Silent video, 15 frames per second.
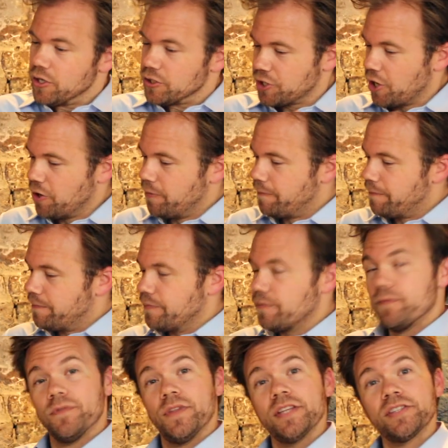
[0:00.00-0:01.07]
So,
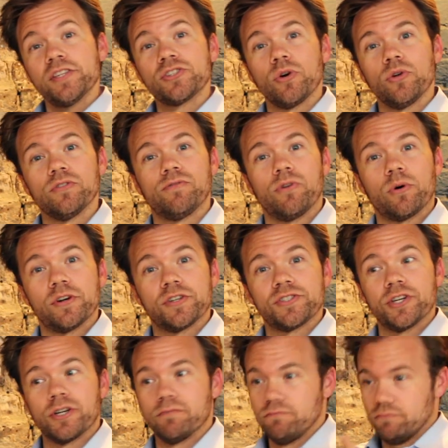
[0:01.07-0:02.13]
this is Old
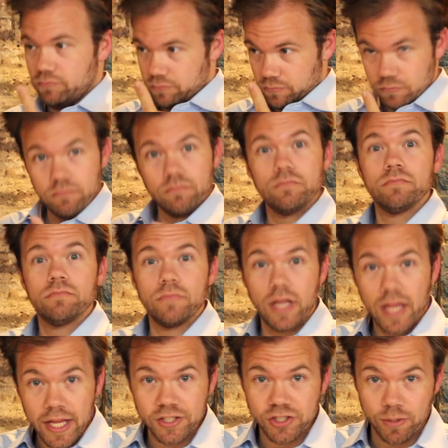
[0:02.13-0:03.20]
Forester,
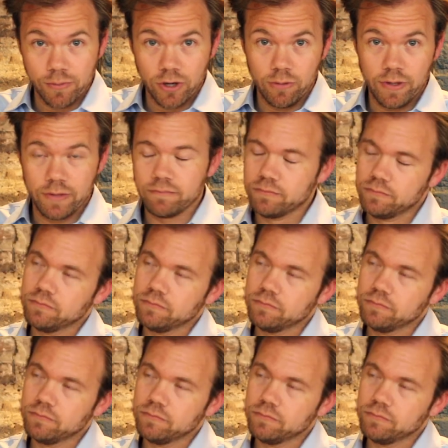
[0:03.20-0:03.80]
it's a bourbon.